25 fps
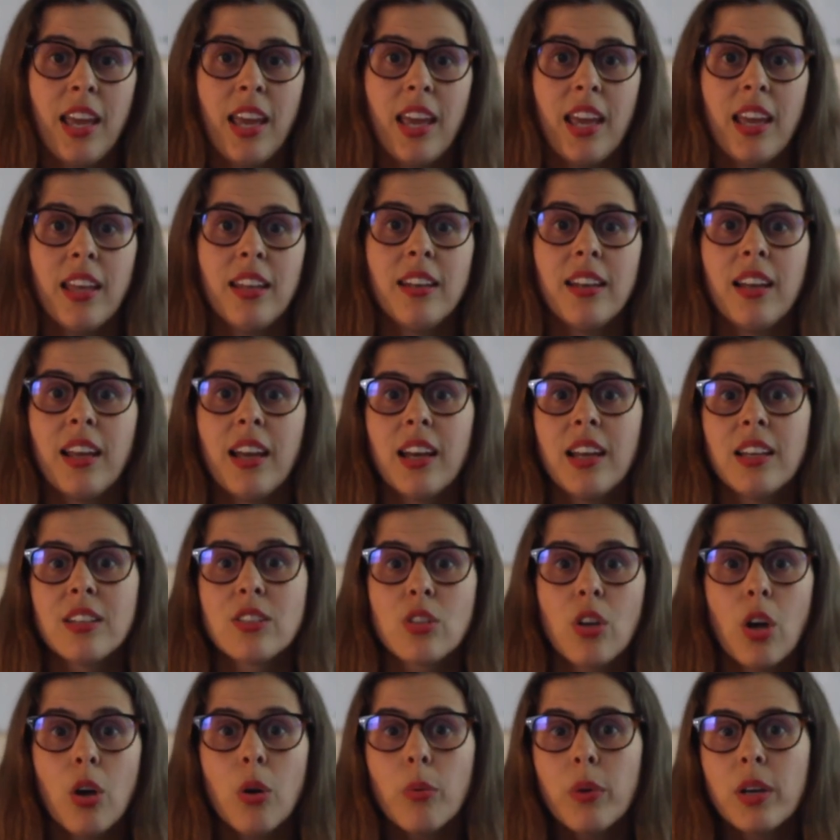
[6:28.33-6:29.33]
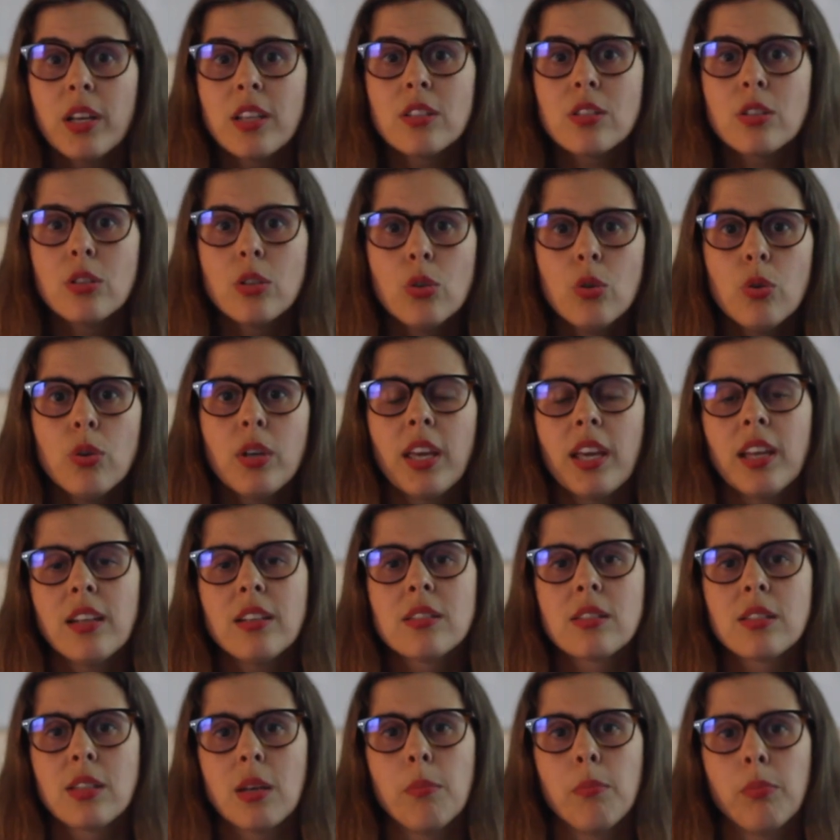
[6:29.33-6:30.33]
And as always, you
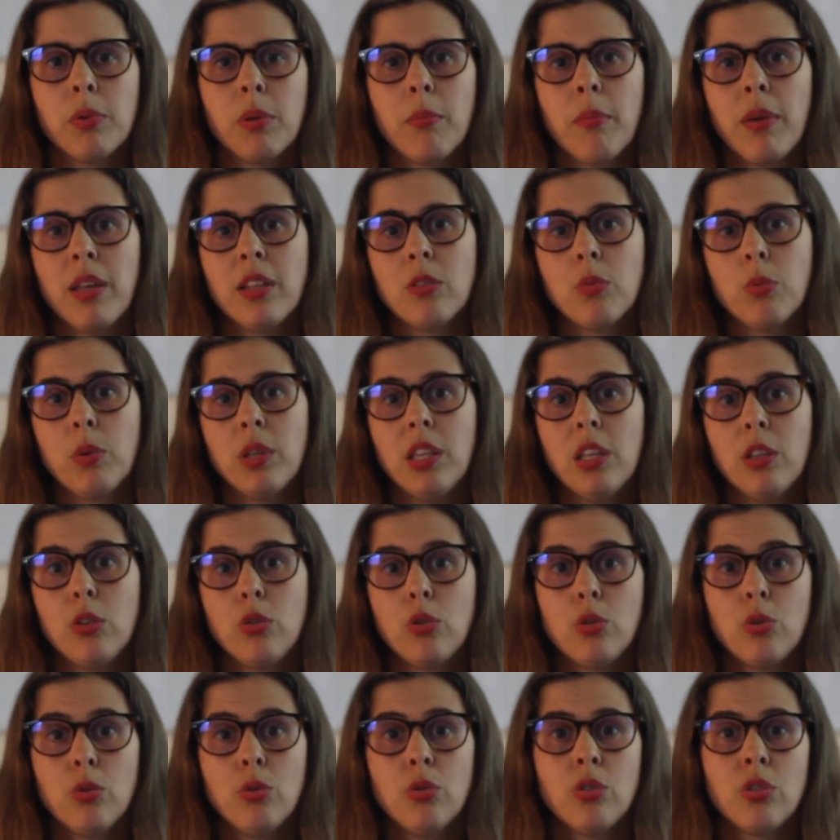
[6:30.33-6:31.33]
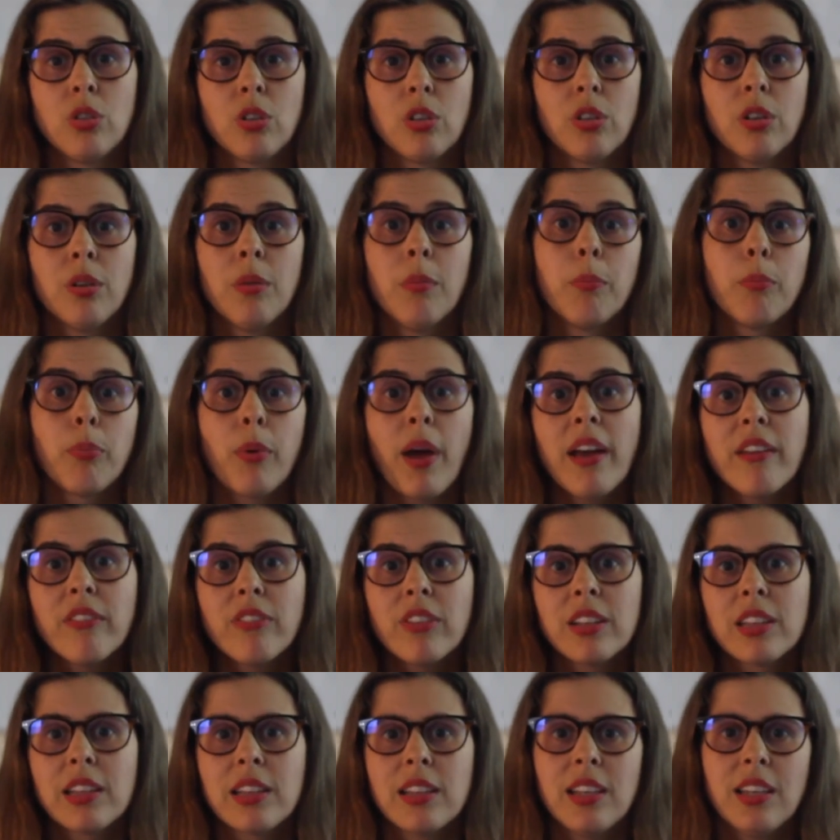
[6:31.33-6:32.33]
can supplement with a tutor
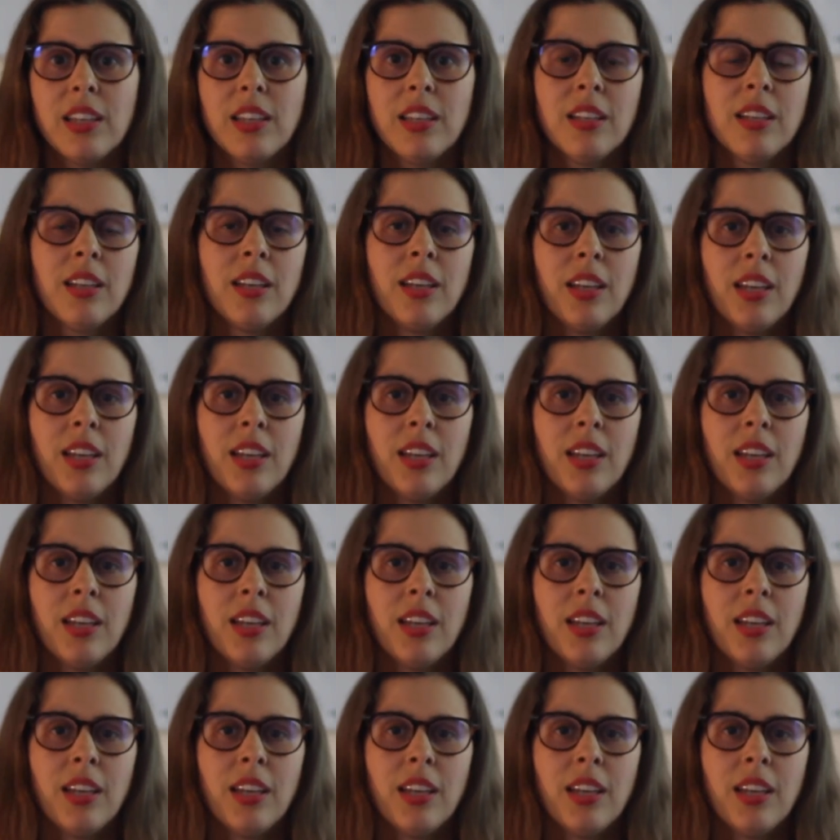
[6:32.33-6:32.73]
privately